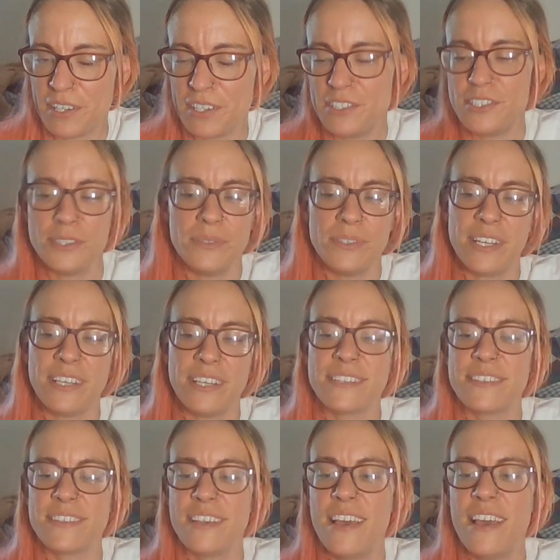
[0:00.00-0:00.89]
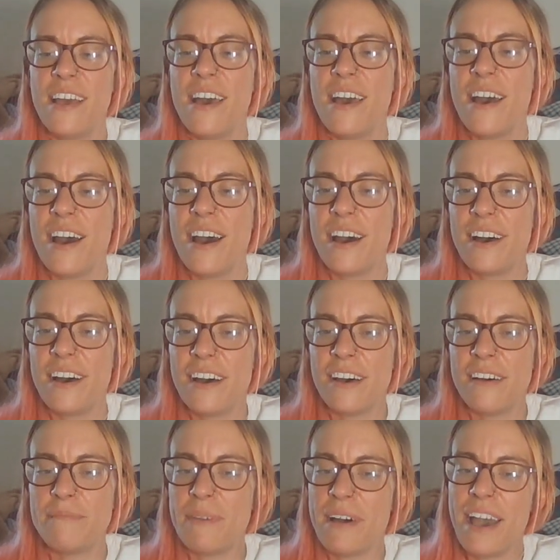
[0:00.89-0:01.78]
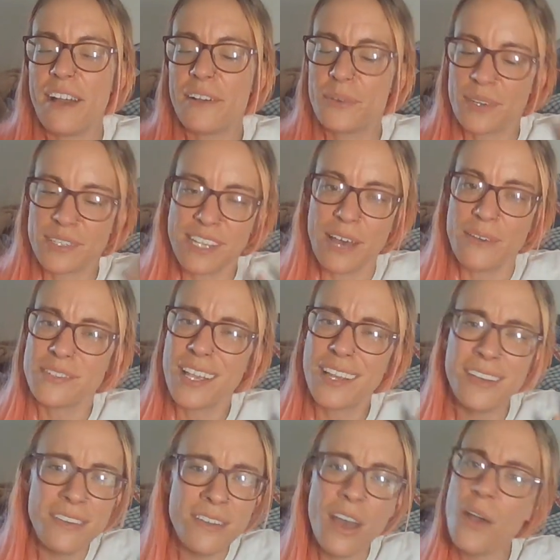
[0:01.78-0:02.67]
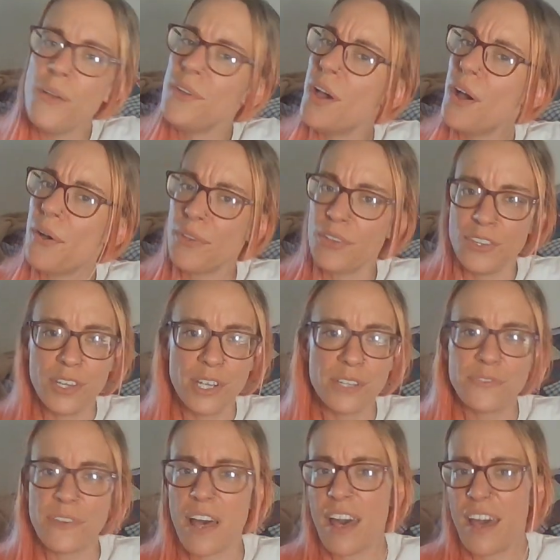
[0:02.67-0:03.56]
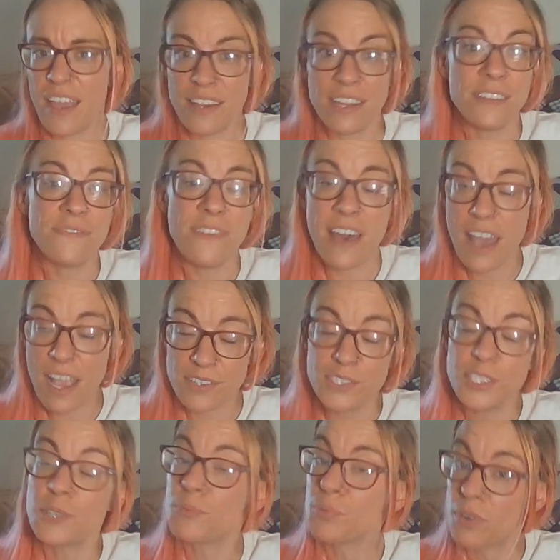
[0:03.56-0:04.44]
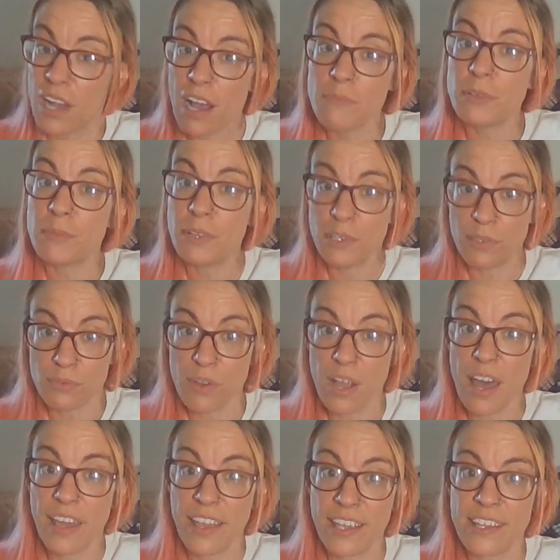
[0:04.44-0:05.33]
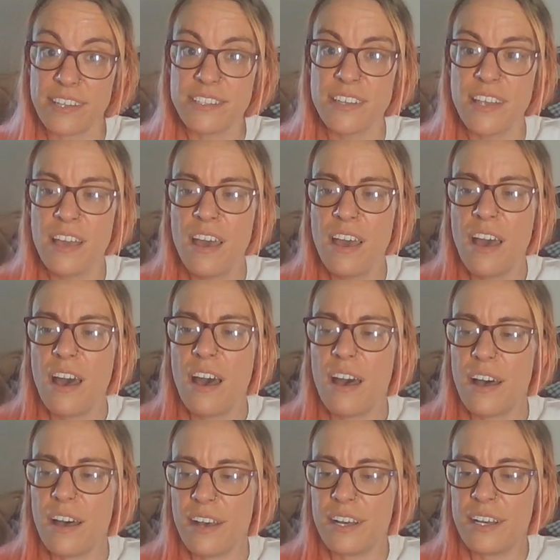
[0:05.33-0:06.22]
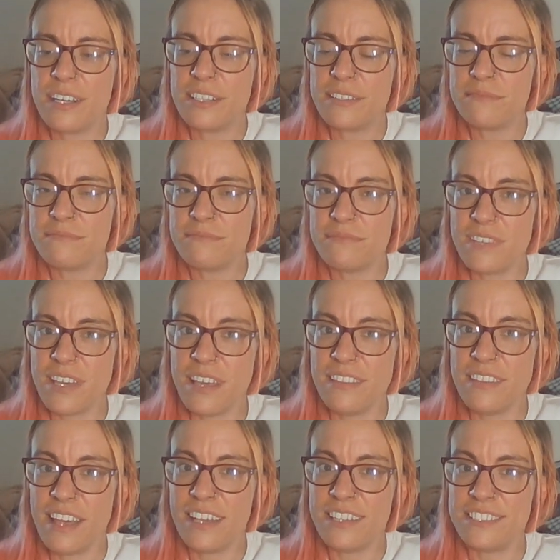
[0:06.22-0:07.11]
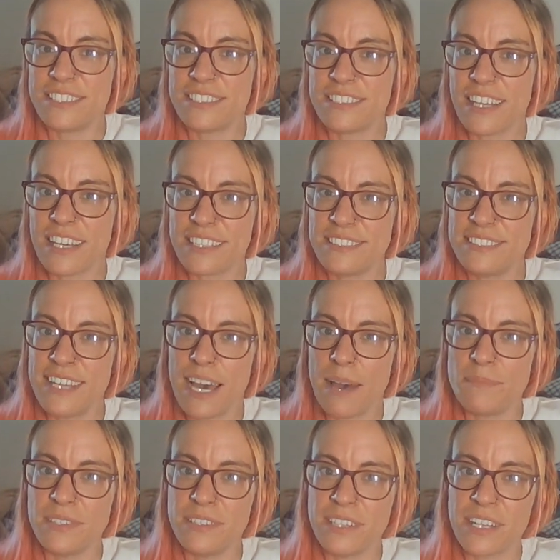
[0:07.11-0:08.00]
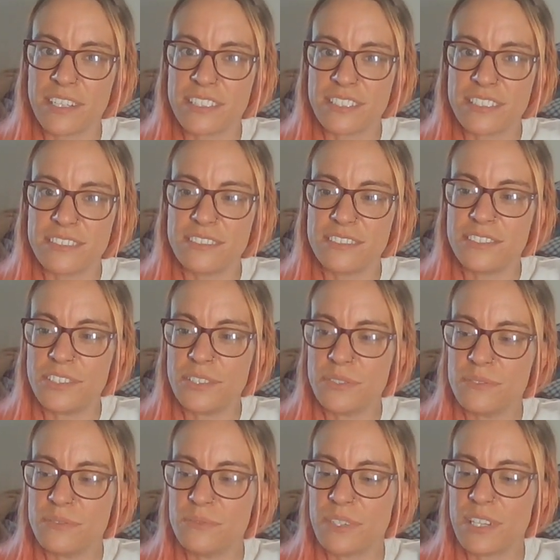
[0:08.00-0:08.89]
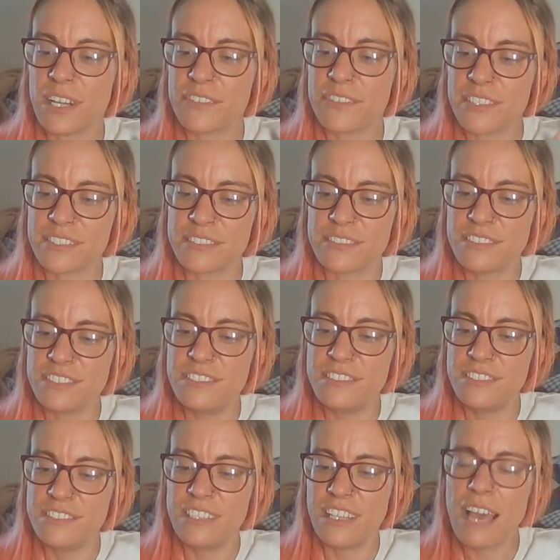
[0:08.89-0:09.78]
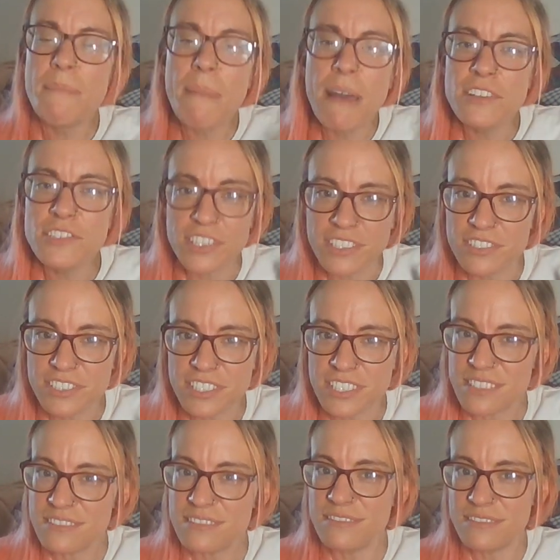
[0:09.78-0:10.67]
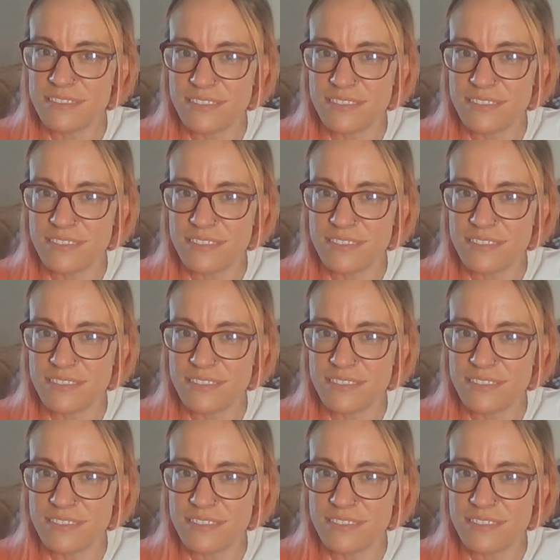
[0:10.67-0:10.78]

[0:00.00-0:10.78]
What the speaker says: good Judies. But of course I was like, no, no, you're fine. In fact, you're probably right. And then just like stopped and let her do whatever. I mentioned she